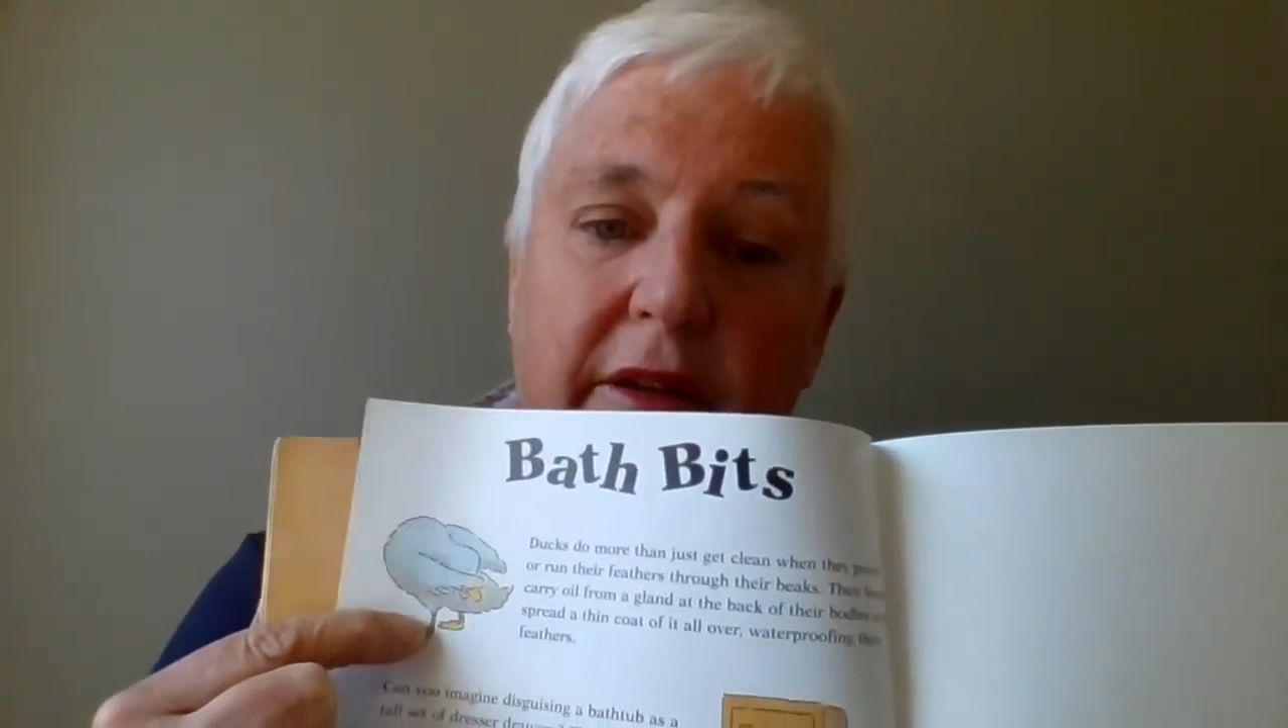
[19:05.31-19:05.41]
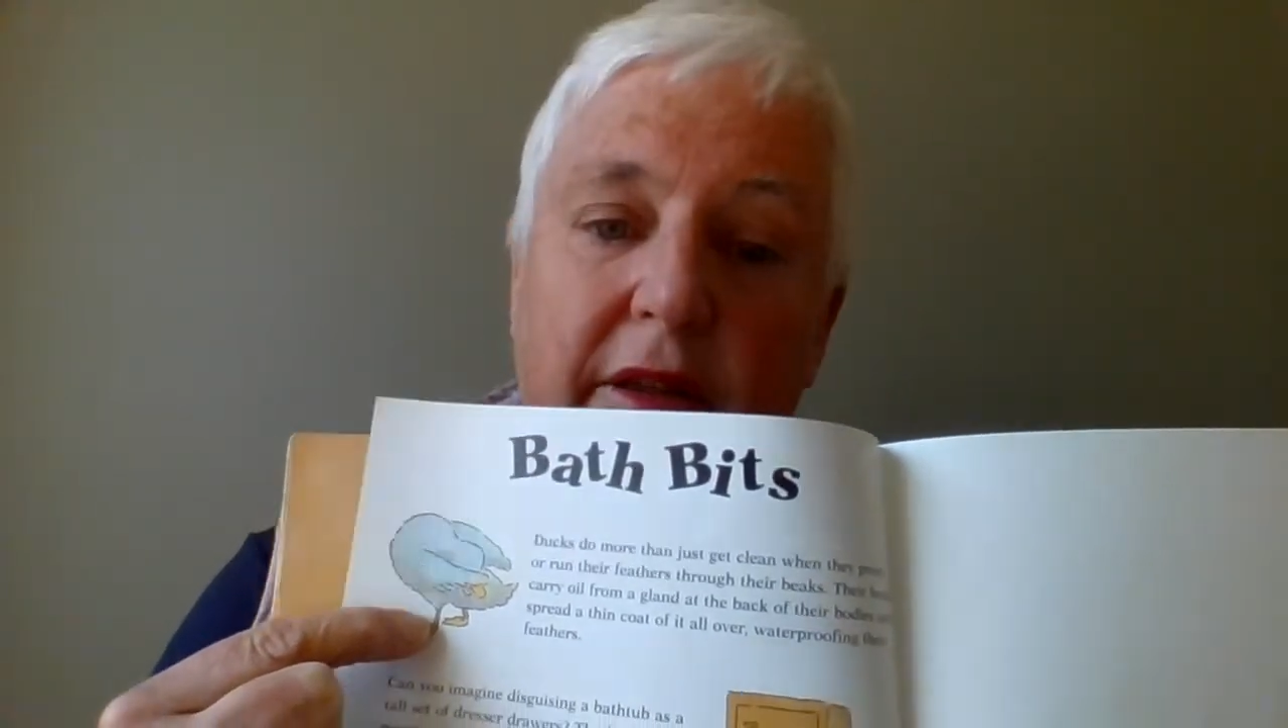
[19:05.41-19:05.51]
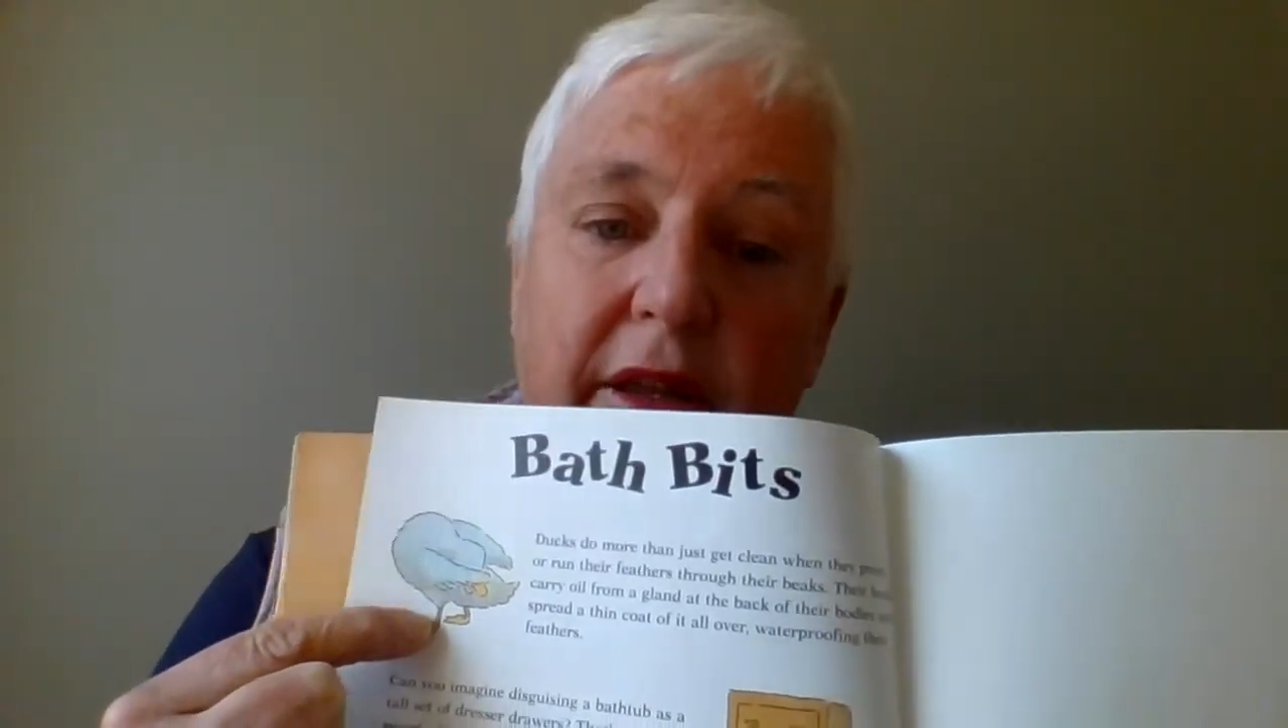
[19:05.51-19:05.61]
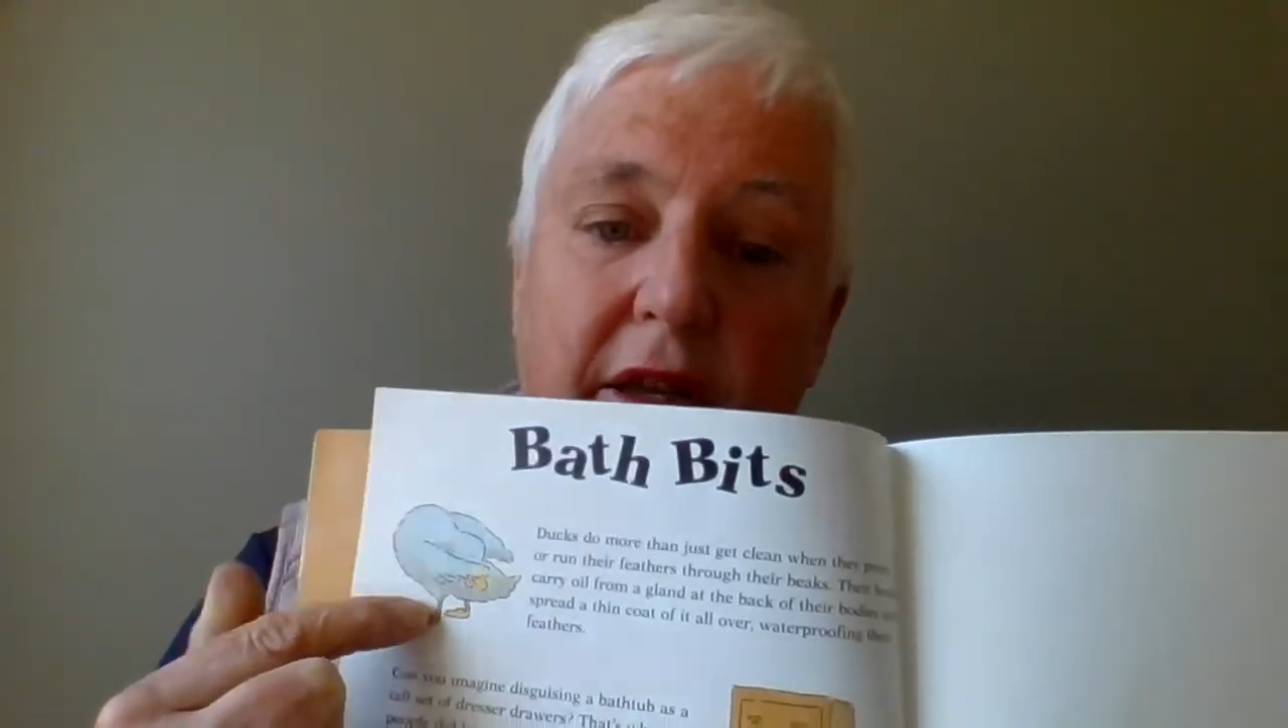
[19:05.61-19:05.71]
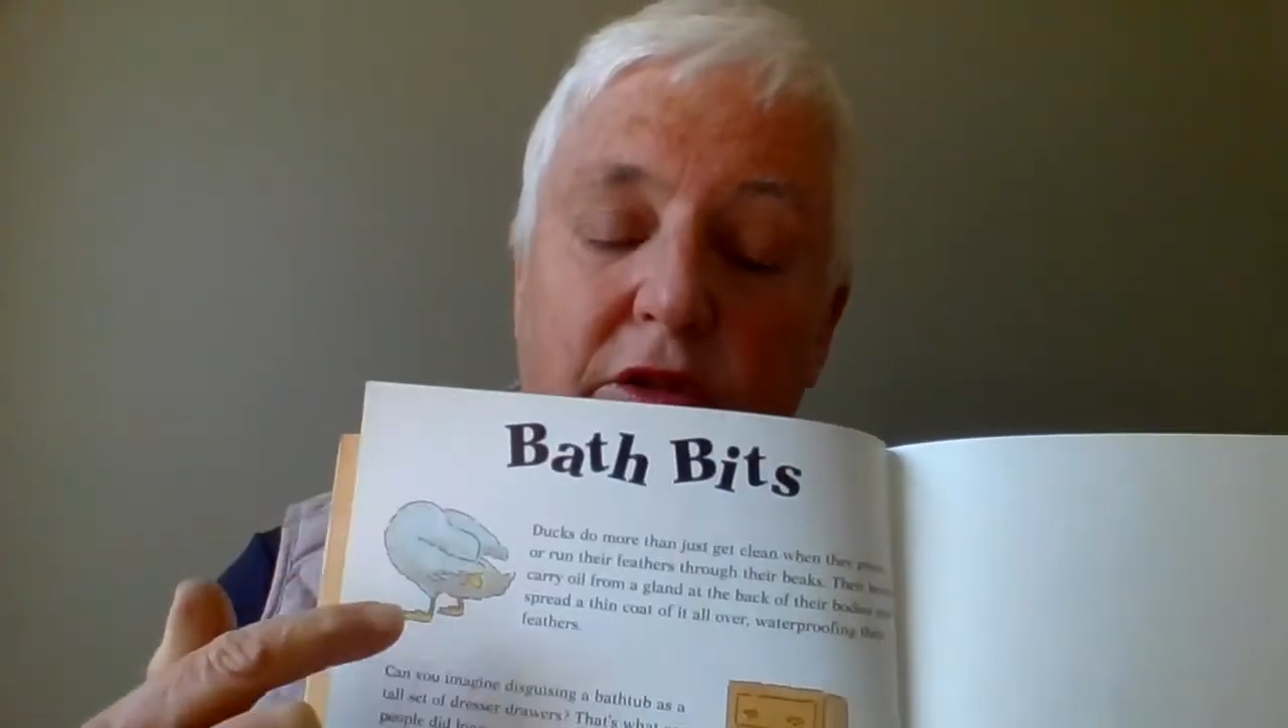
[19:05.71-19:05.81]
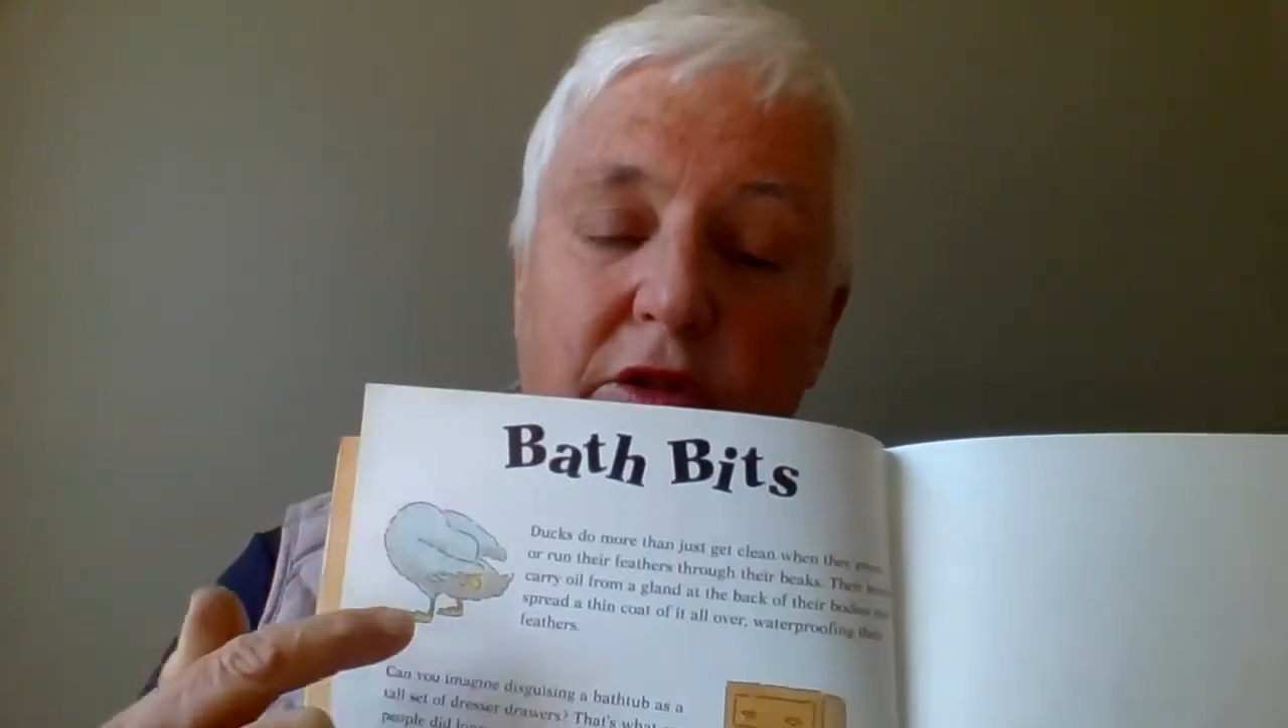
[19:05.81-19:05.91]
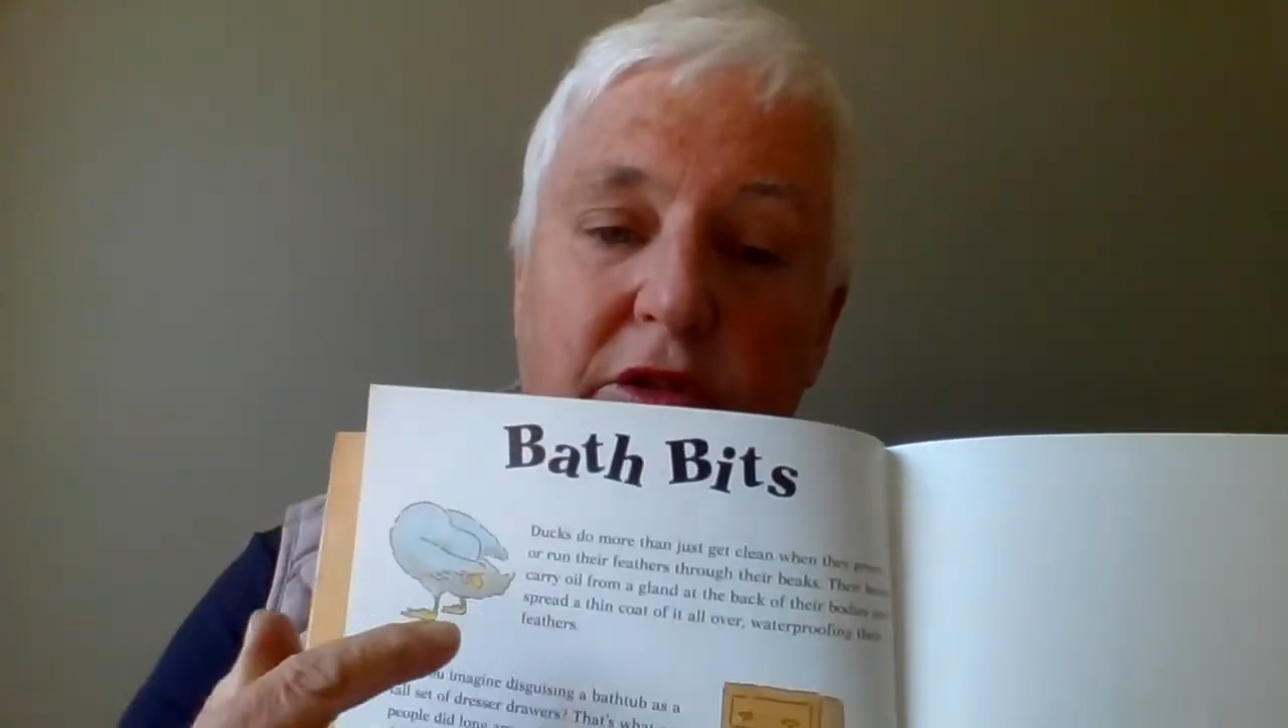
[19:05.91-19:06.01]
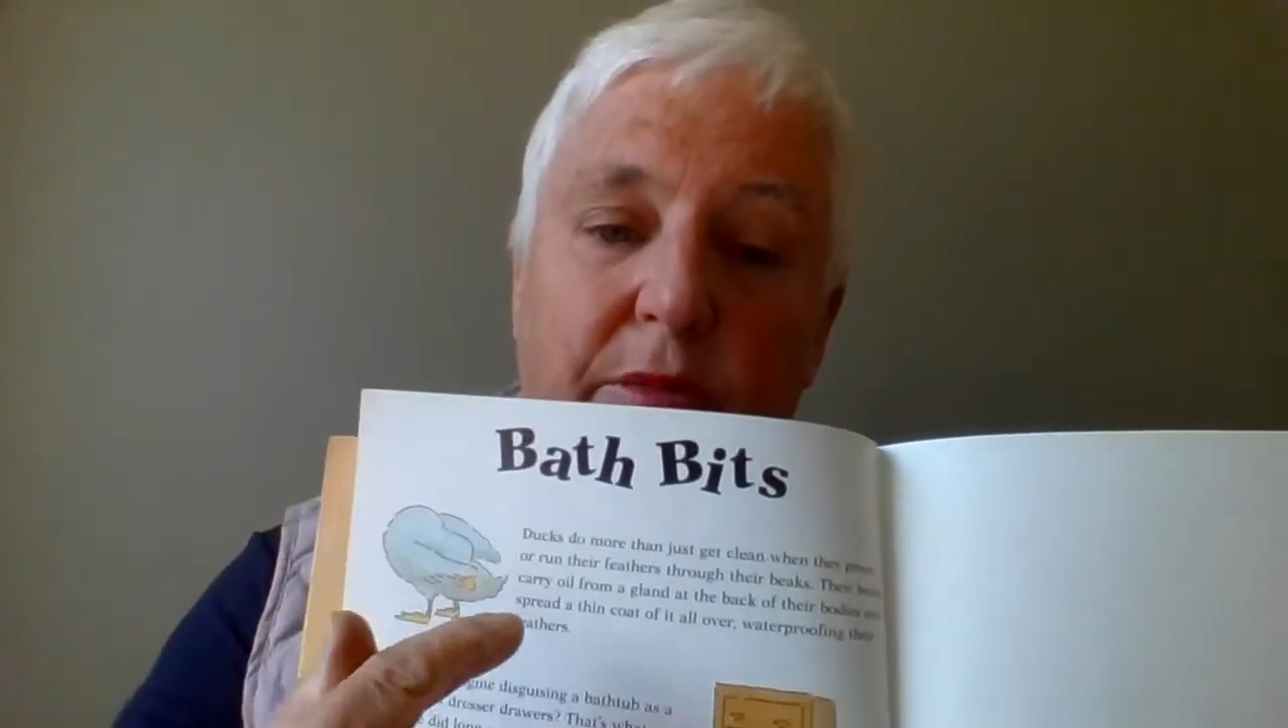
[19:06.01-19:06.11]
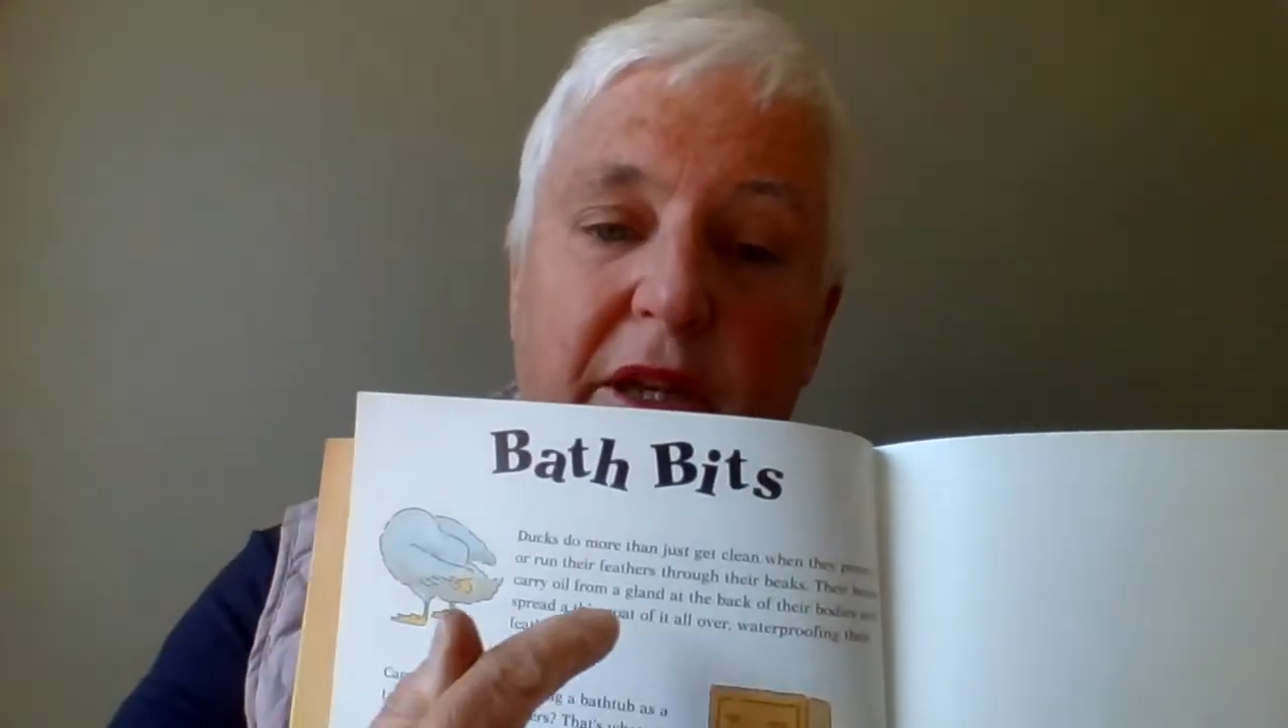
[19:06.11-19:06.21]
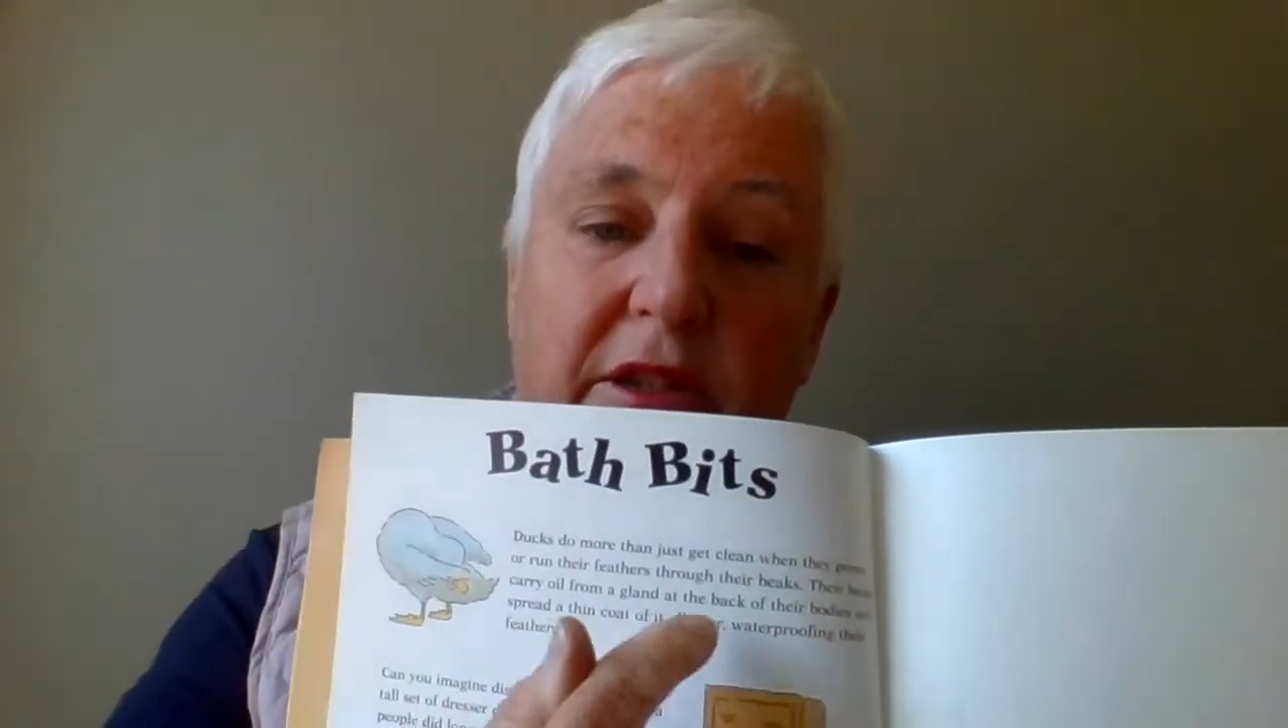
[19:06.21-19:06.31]
They use
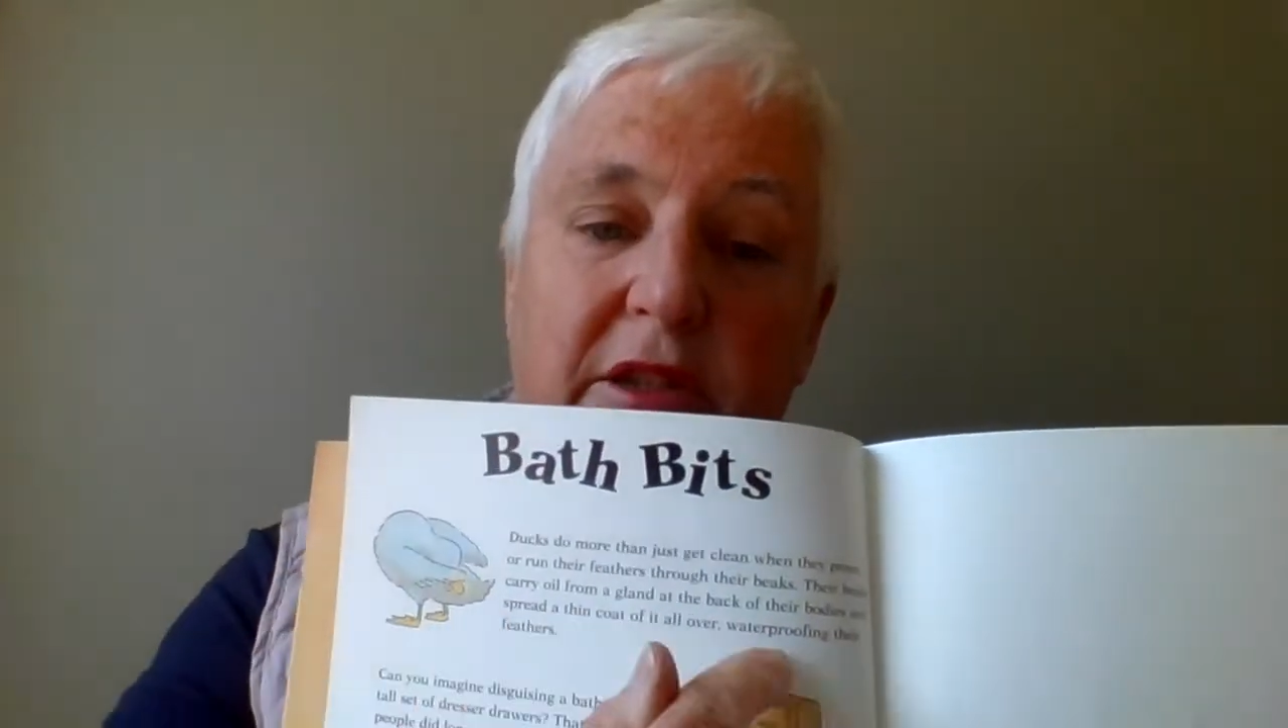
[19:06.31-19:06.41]
their beaks